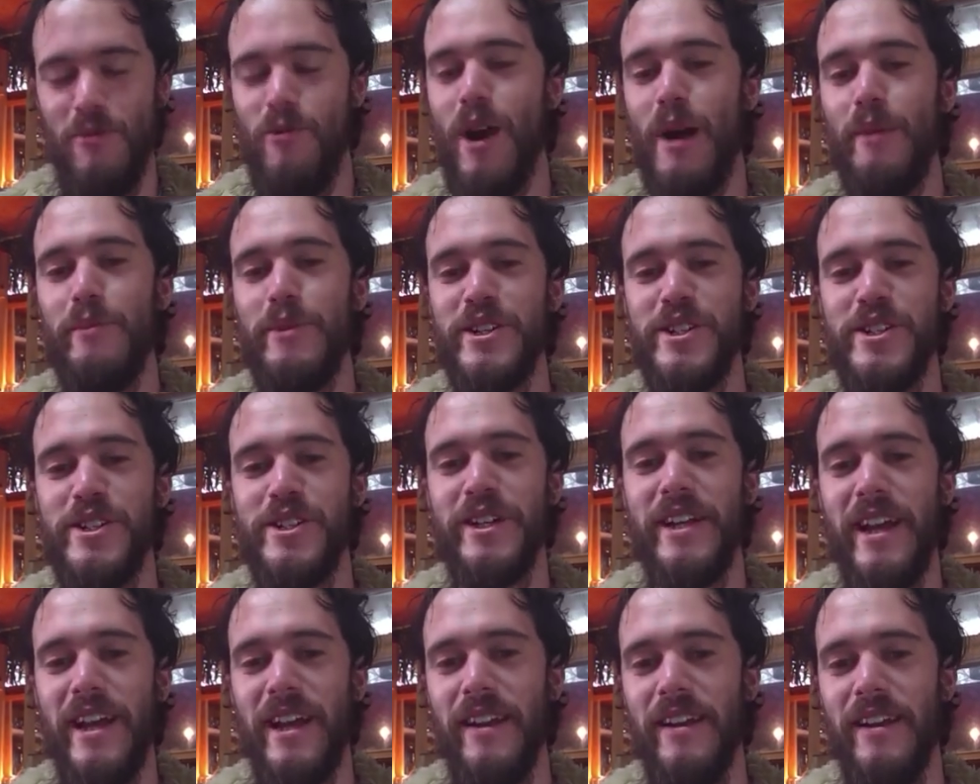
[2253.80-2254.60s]

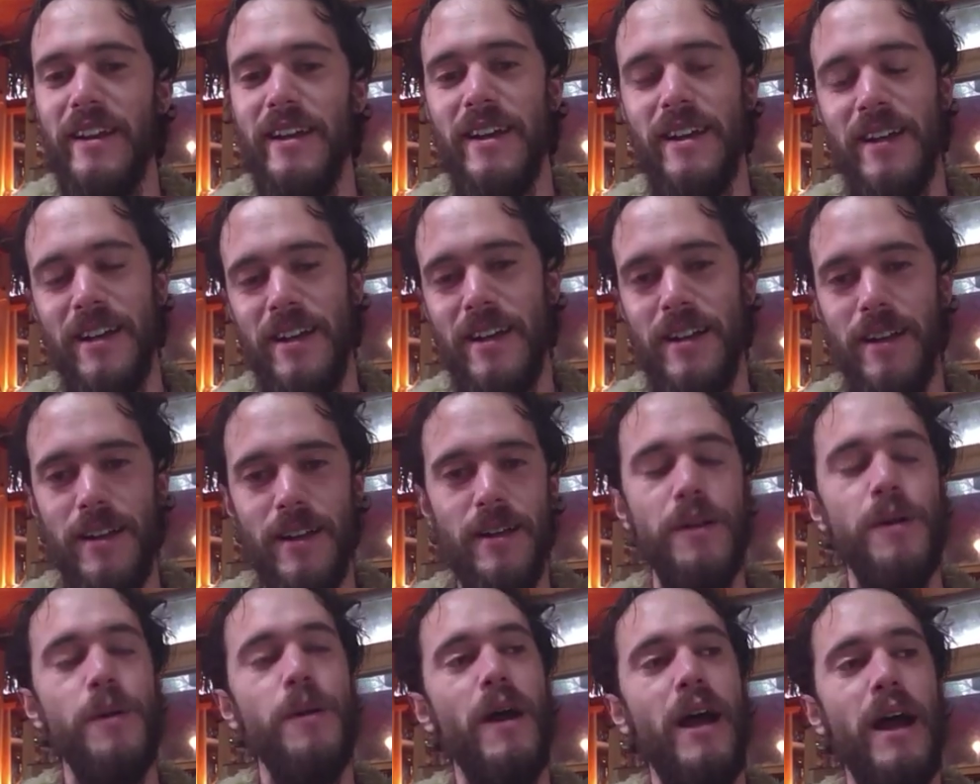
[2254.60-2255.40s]
rubbish again. Yeah.
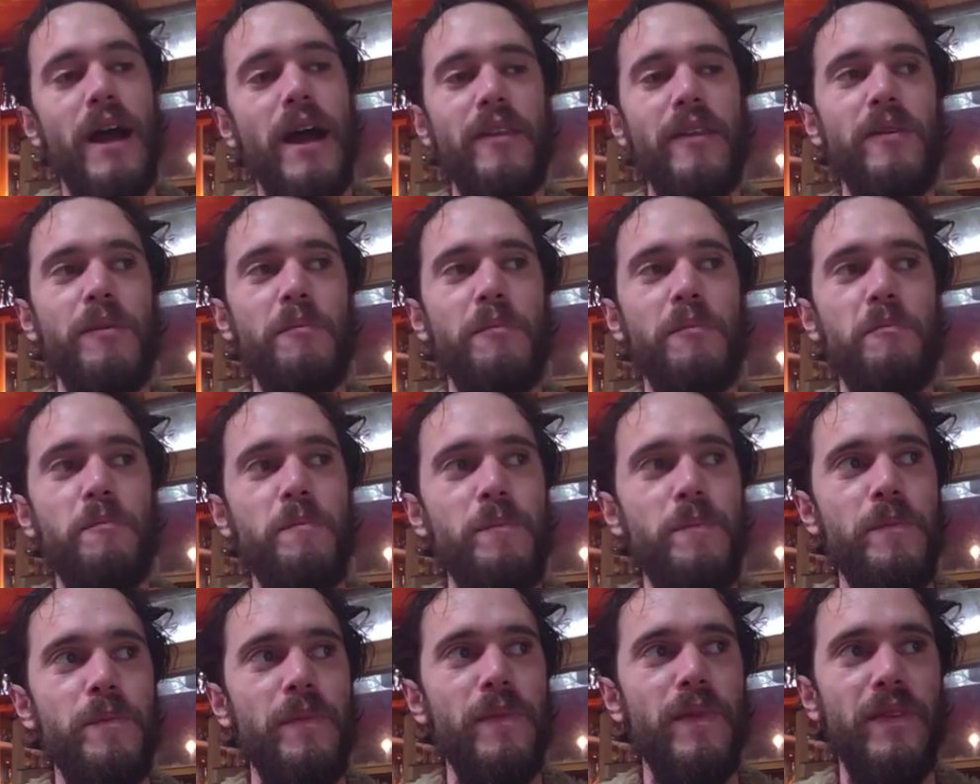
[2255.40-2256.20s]
And
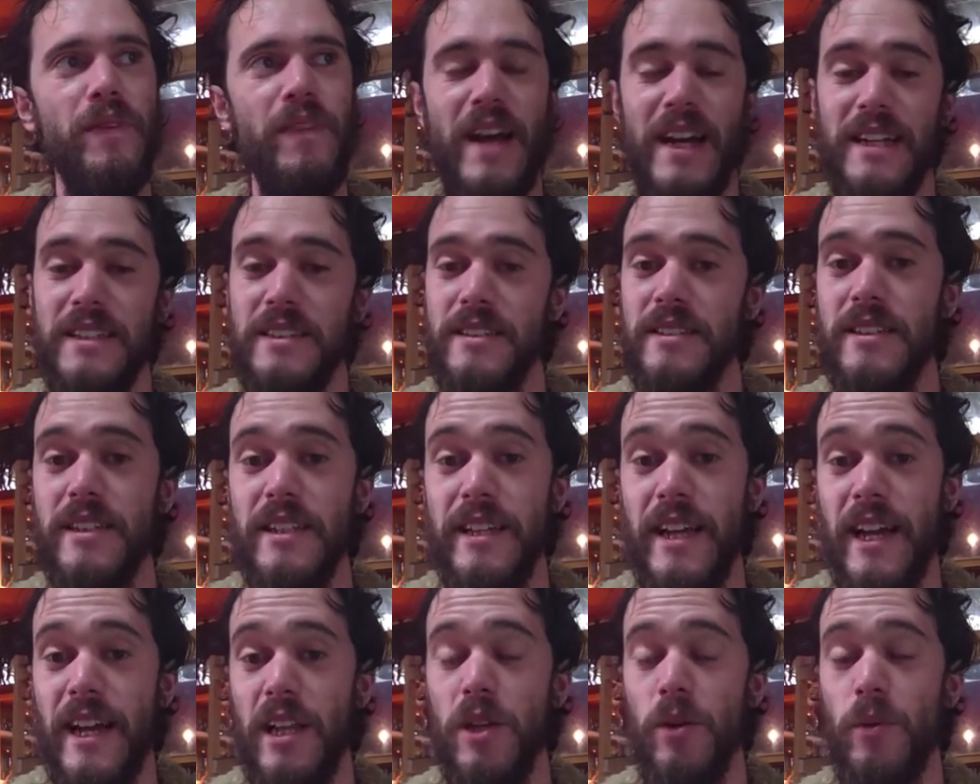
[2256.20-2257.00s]
that's
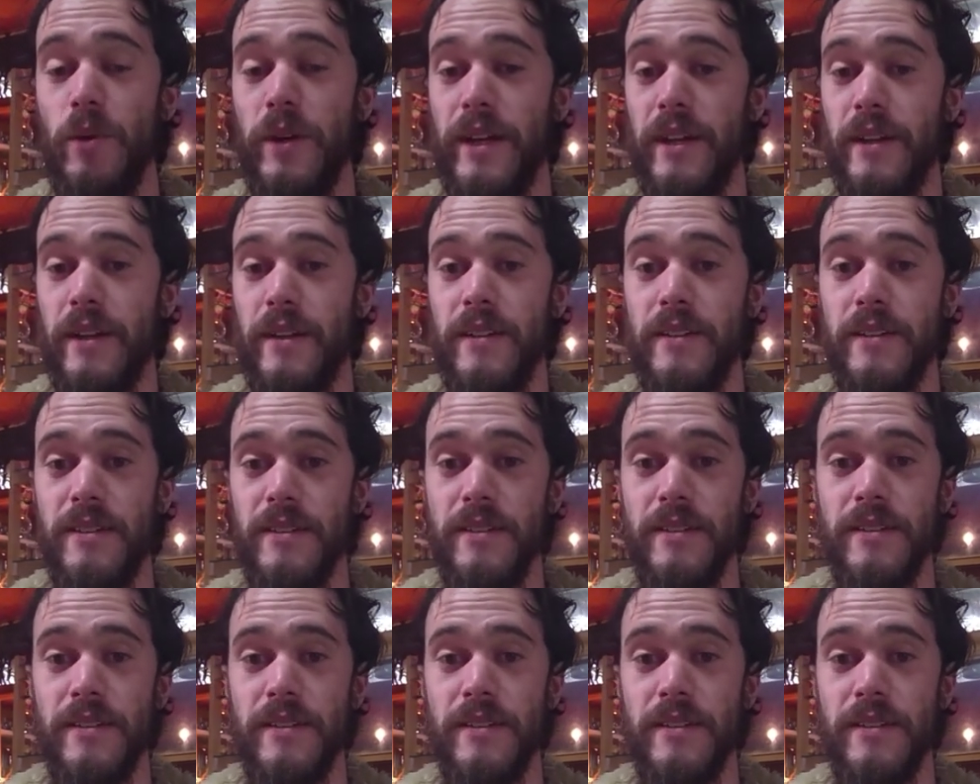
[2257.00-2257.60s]
the yellowing.